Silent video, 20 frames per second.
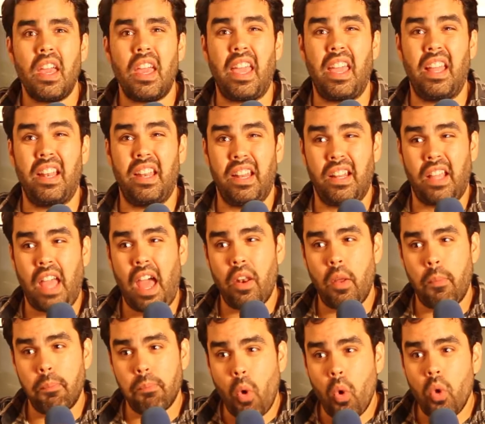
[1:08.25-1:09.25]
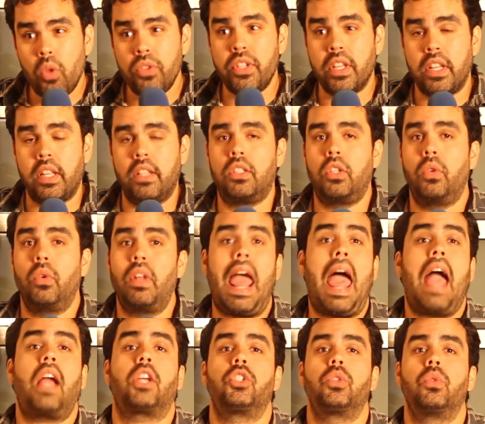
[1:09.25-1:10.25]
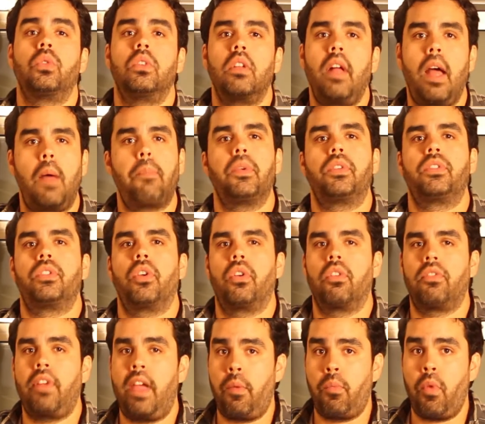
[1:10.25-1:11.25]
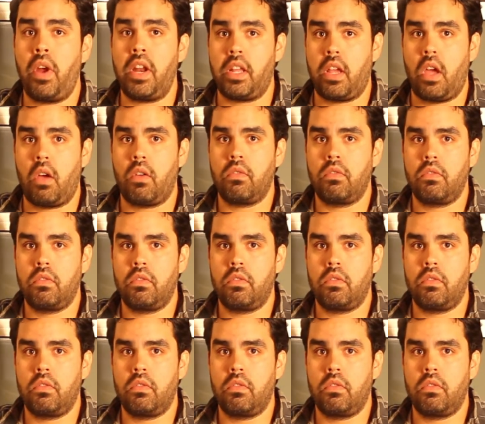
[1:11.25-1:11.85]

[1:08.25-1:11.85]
and it kind of molds it into an actual episode of Ham Radio.